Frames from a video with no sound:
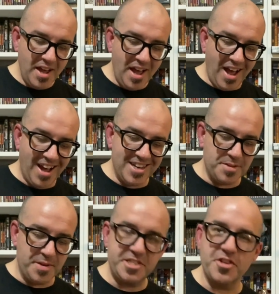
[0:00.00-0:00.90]

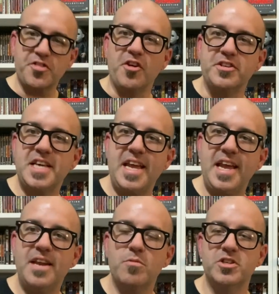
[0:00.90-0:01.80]
Dimension
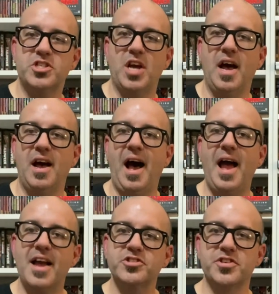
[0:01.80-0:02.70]
13, which
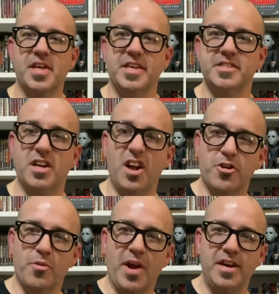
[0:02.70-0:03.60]
I actually think is an
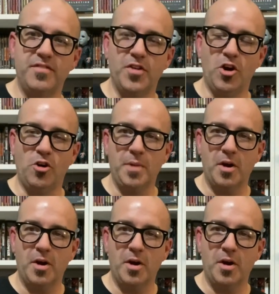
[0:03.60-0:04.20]
underrated film.